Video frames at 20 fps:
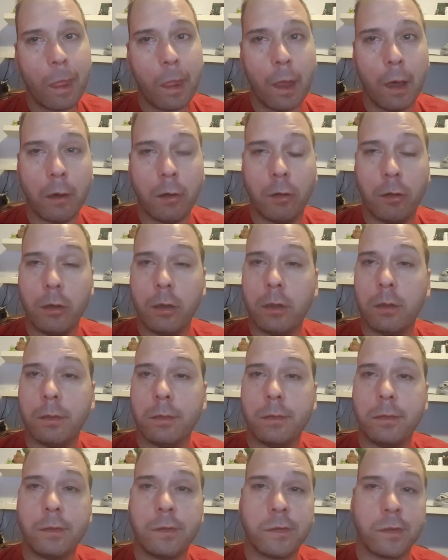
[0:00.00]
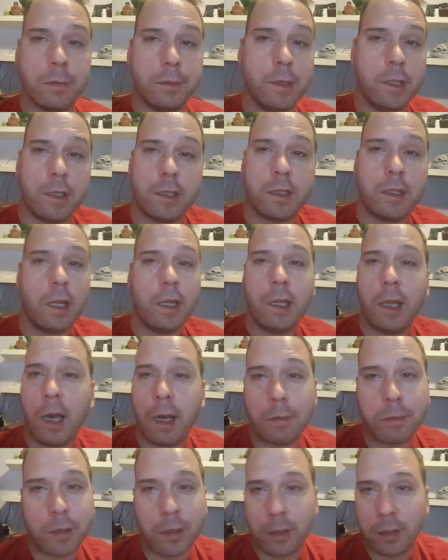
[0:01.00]
I don't know. For me, it's not an
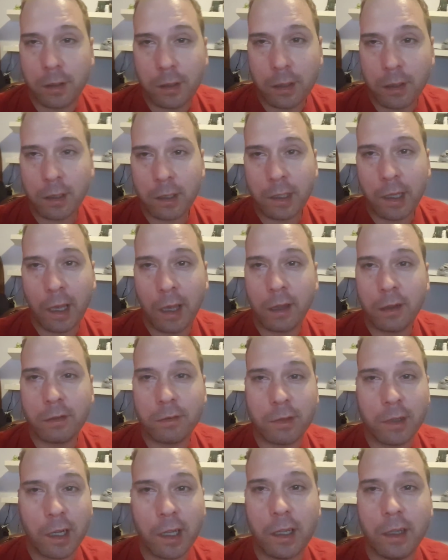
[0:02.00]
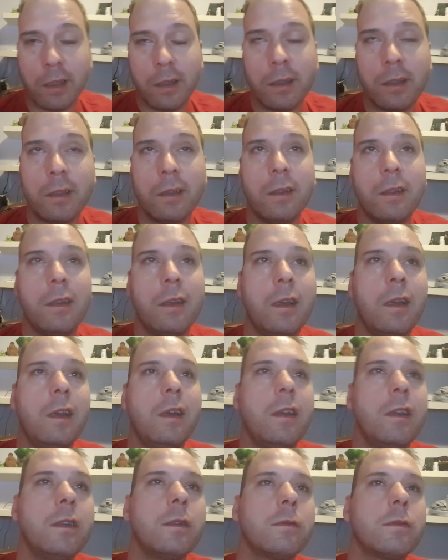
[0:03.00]
option. I can't read.
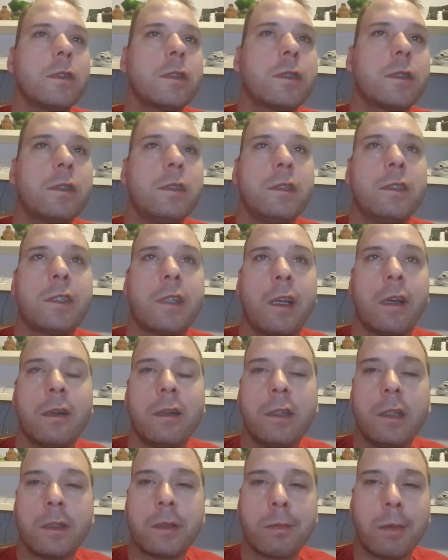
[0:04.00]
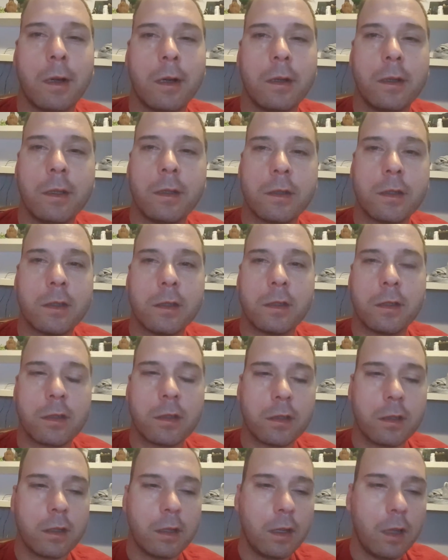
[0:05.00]
The worst, scariest part
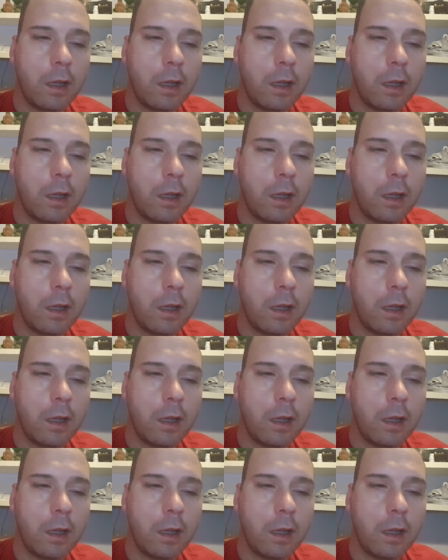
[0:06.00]
is